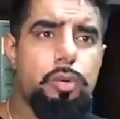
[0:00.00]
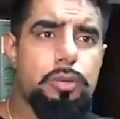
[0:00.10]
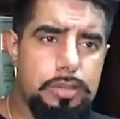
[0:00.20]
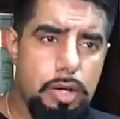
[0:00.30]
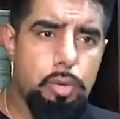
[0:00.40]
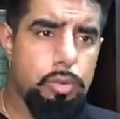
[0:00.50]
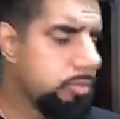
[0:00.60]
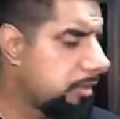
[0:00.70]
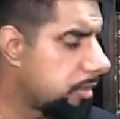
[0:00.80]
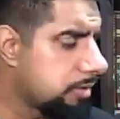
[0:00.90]

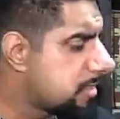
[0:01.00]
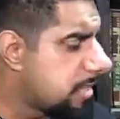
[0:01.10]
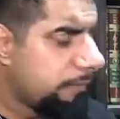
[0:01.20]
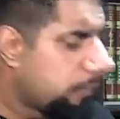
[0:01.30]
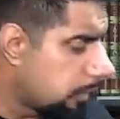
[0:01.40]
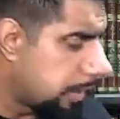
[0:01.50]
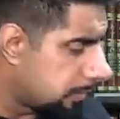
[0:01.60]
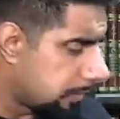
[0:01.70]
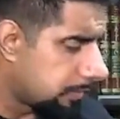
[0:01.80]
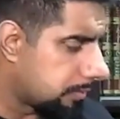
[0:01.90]
although there are several
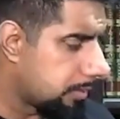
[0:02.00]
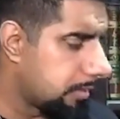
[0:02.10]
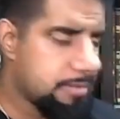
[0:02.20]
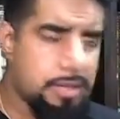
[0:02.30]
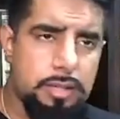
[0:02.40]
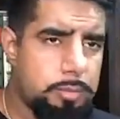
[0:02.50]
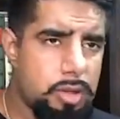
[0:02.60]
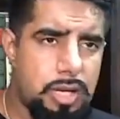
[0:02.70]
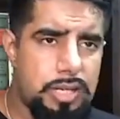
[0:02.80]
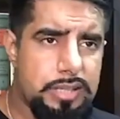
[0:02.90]
hadith in Sahih
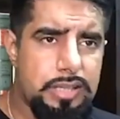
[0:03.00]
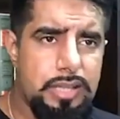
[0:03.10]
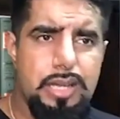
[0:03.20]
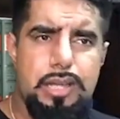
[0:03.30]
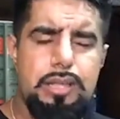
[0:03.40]
Bukhari